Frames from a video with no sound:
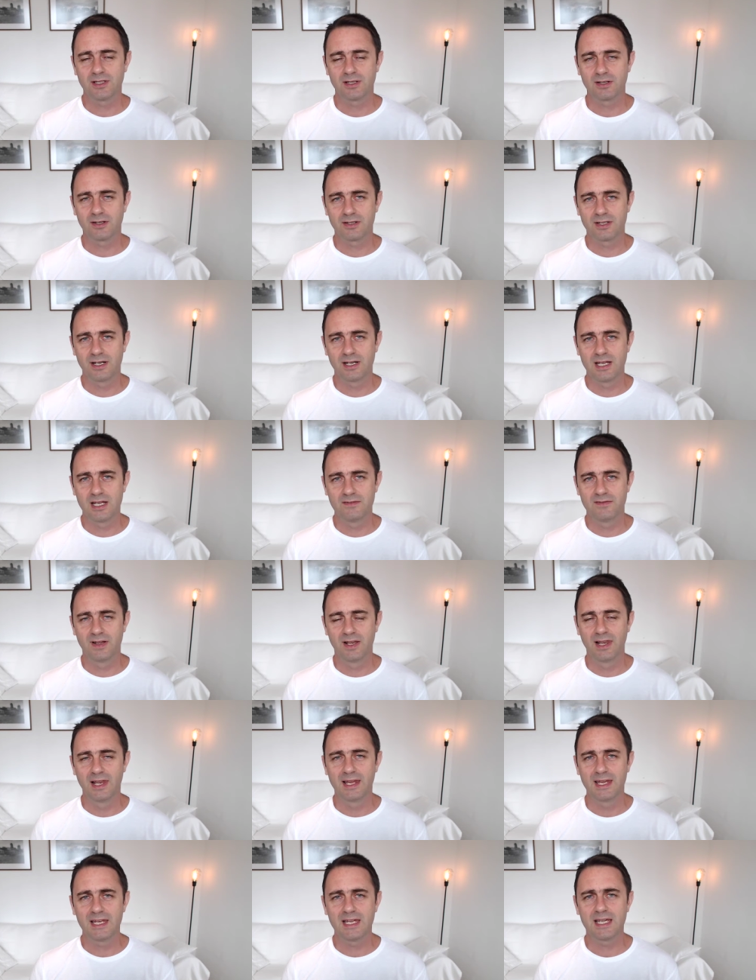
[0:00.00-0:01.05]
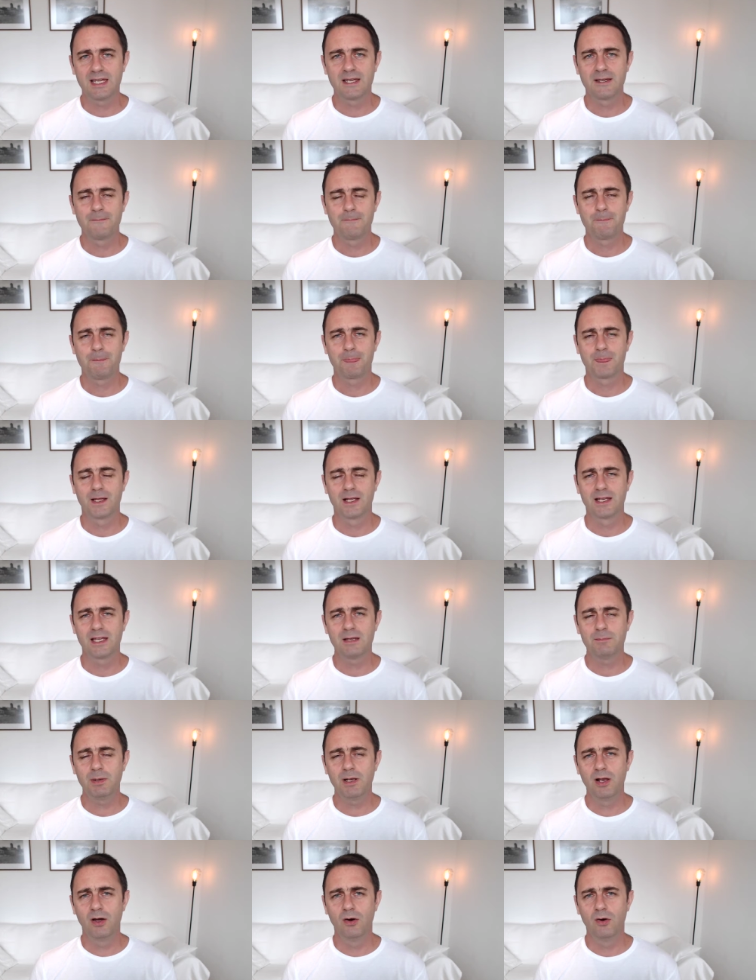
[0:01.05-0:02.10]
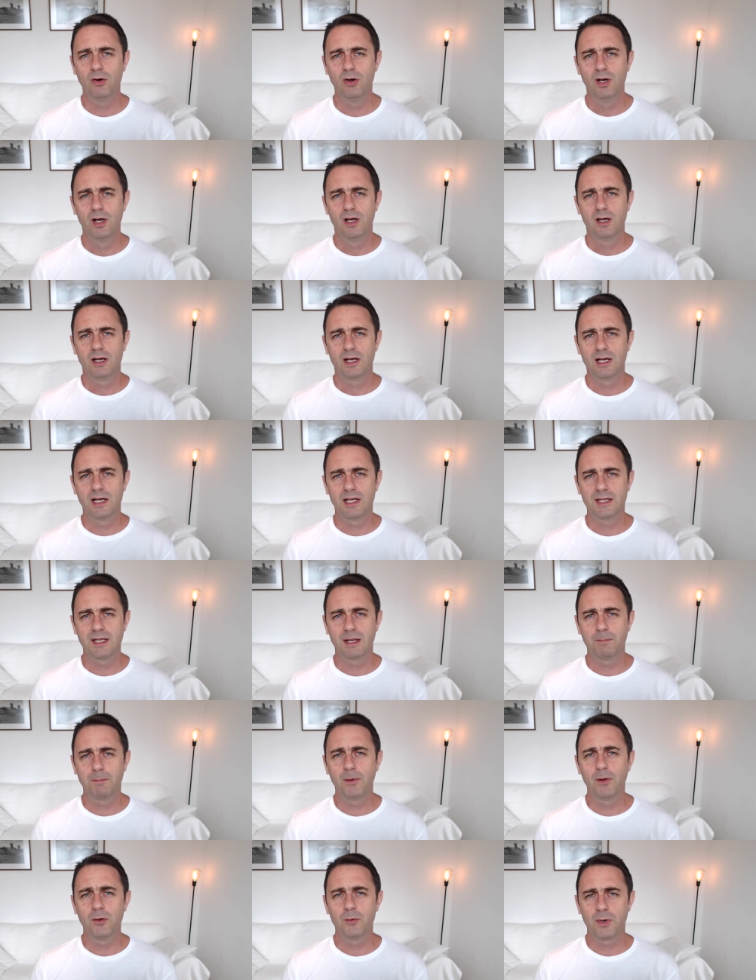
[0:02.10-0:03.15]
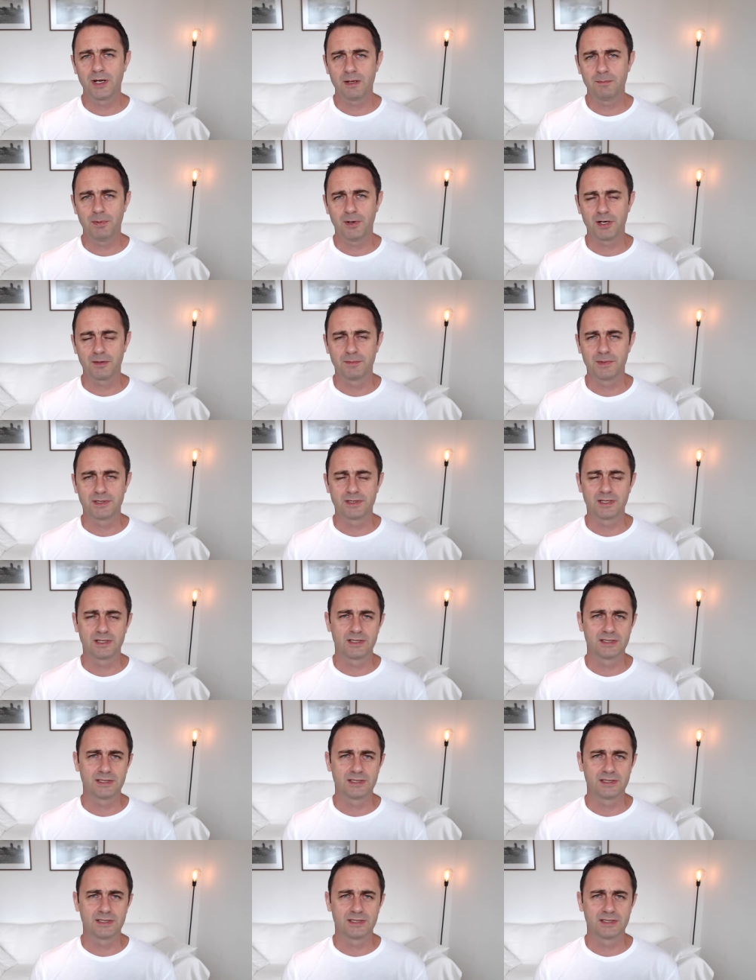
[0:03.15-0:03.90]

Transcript: I'm gonna leave a link a link below and upload one apartment.